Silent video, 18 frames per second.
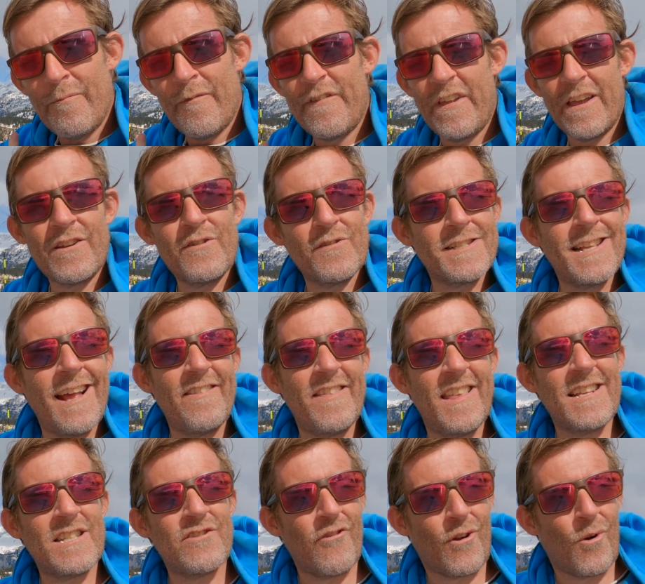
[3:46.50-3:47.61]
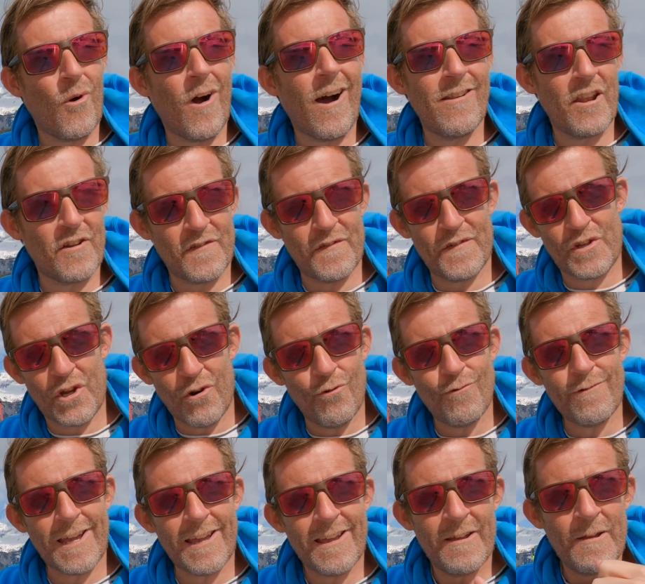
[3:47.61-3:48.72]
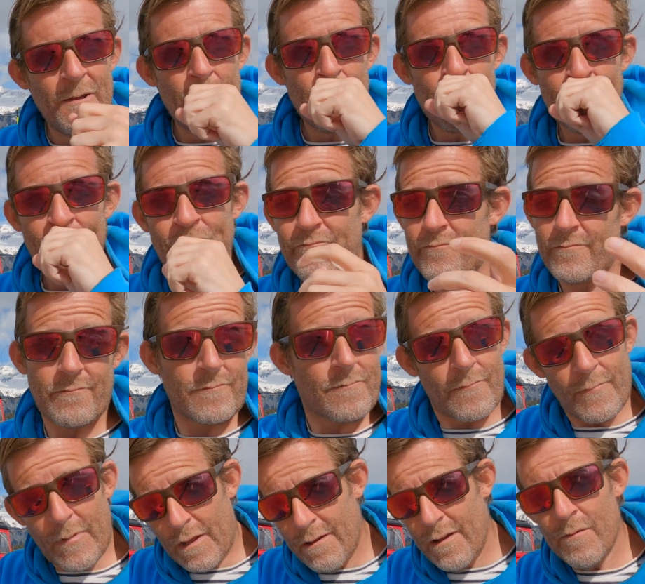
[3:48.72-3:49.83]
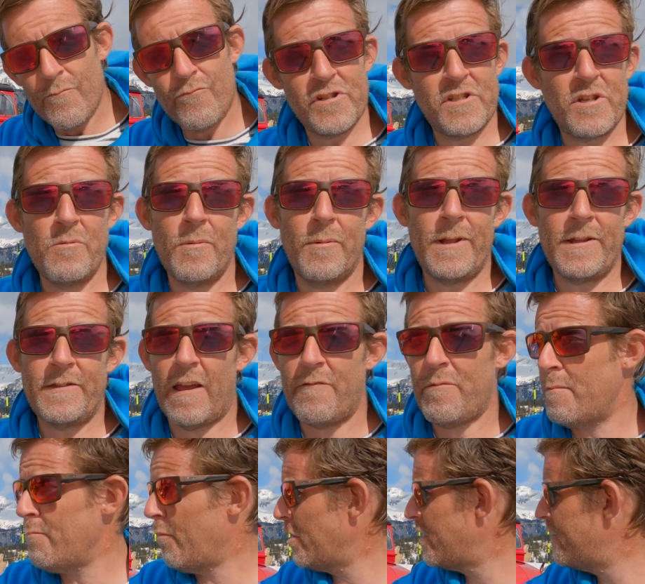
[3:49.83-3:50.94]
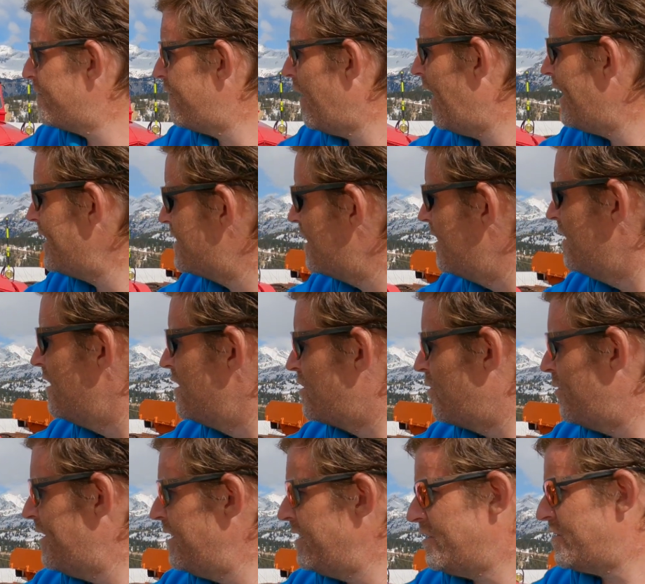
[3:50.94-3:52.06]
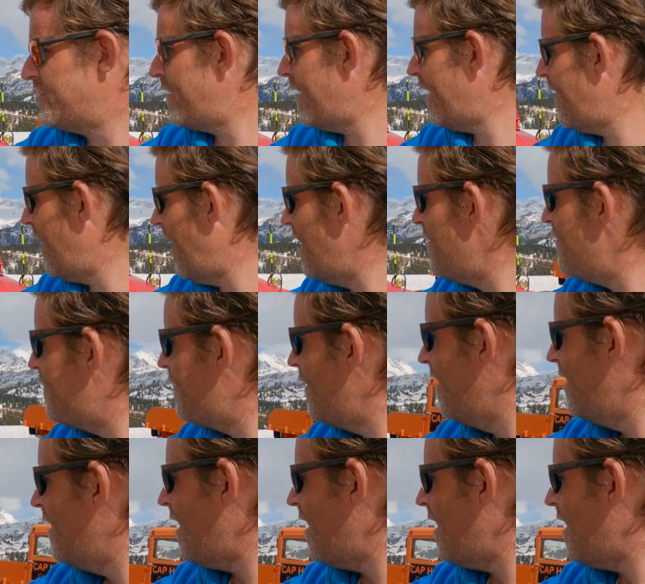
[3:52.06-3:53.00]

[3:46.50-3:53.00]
vehicles like this require a lot of torque. Presumably they've been modified to an inch of their life.